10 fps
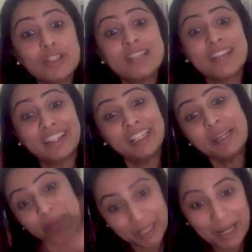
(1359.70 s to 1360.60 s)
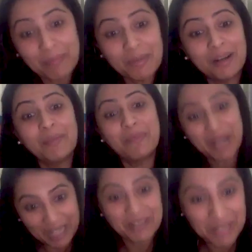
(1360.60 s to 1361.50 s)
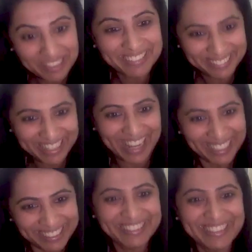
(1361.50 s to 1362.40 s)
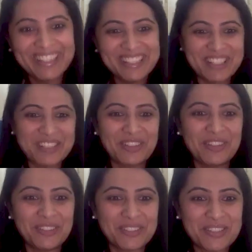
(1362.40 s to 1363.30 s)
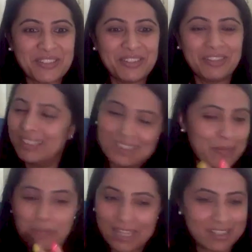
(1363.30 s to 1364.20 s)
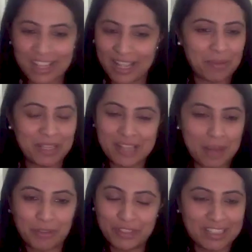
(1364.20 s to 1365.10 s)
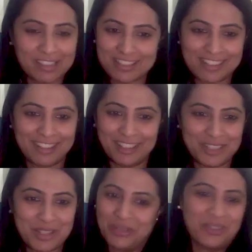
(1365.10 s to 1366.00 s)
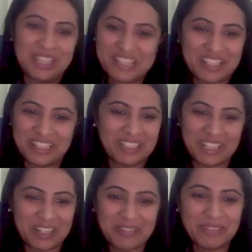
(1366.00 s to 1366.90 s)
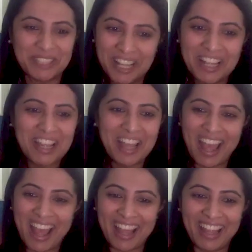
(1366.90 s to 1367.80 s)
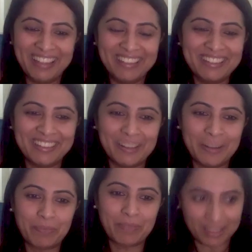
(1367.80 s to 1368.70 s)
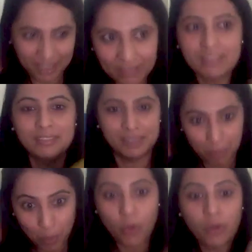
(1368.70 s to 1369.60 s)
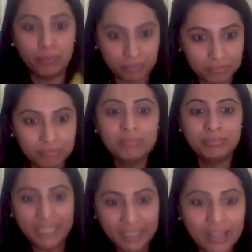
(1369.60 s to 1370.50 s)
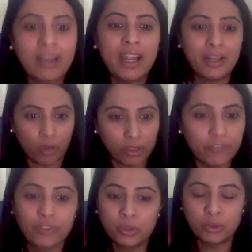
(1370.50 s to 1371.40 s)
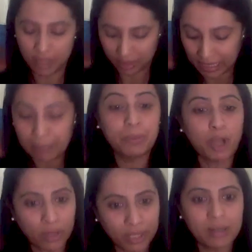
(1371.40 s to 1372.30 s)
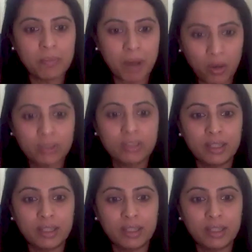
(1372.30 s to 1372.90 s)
he suddenly become a breadwinner, right? So it's amazing. I mean, some of these stories are incredible, and I think the more media and all of you keep talking about